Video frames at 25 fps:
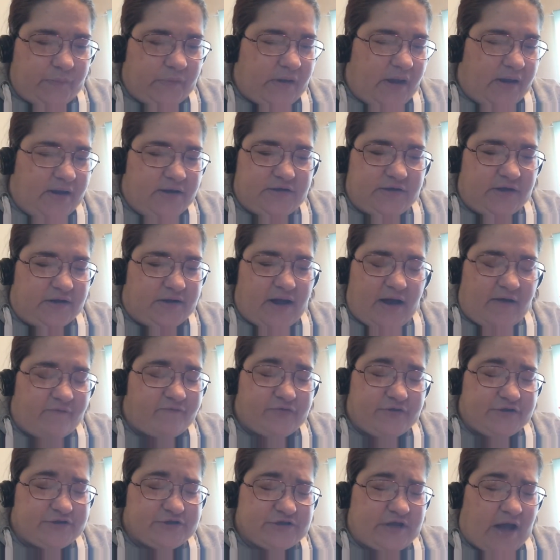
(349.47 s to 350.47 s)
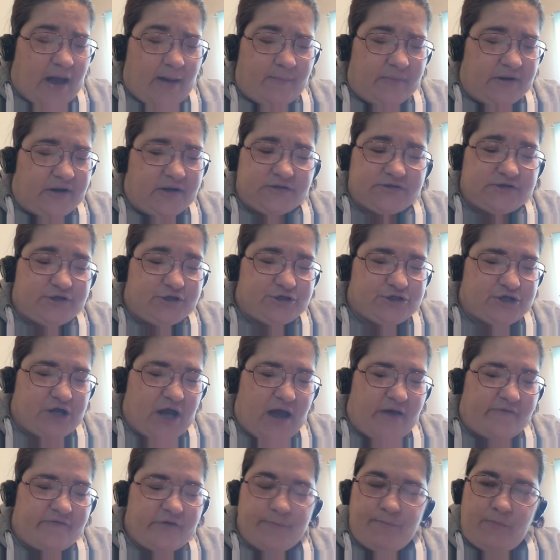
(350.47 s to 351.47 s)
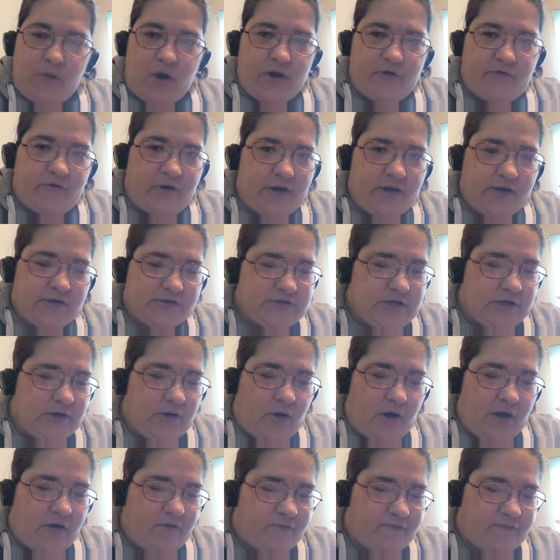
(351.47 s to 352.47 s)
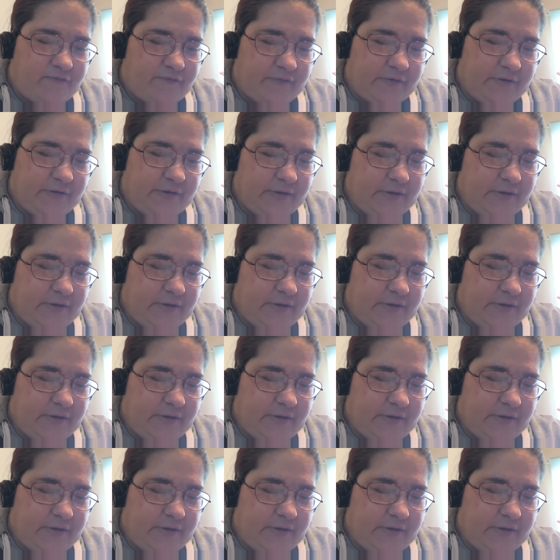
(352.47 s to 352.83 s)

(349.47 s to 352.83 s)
He didn't have the stamina to share in my crazy life.